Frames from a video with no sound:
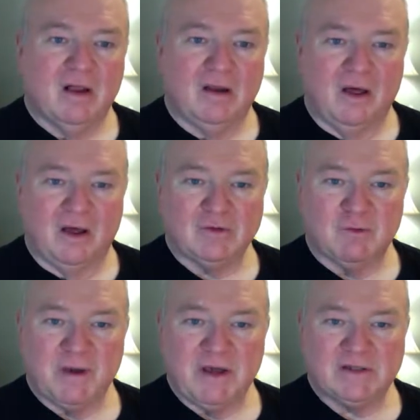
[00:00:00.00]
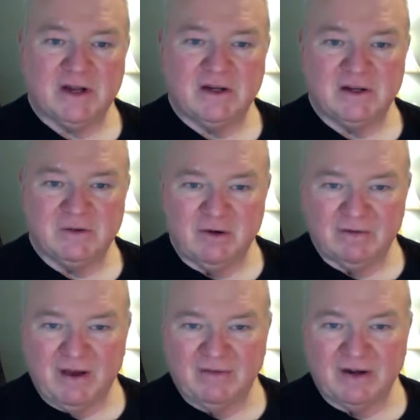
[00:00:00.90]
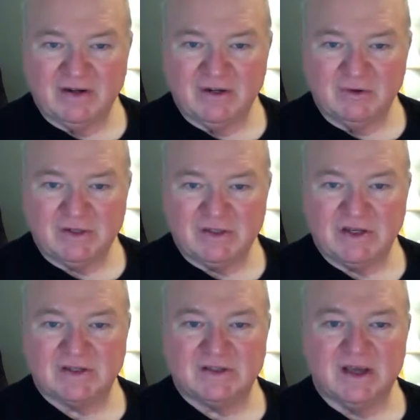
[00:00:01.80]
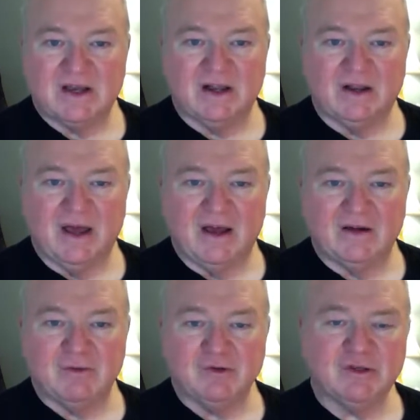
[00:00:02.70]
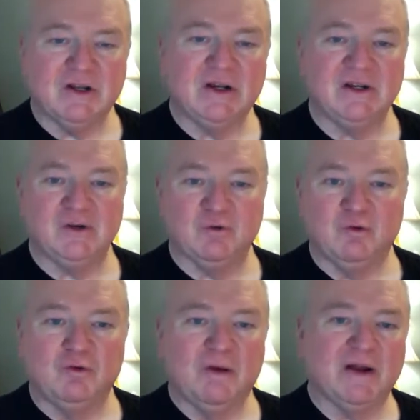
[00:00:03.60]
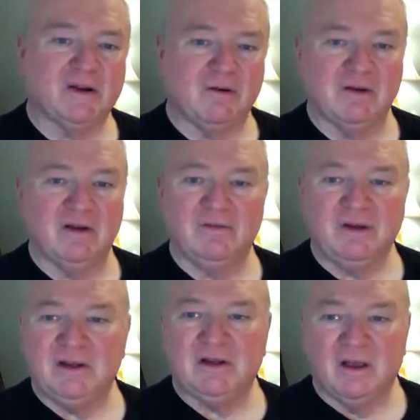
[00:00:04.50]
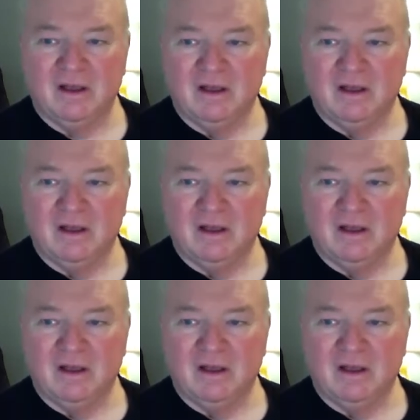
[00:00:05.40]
Laws were passed in 1925 and 1926 that allowed Mussolini to rule by decree, meaning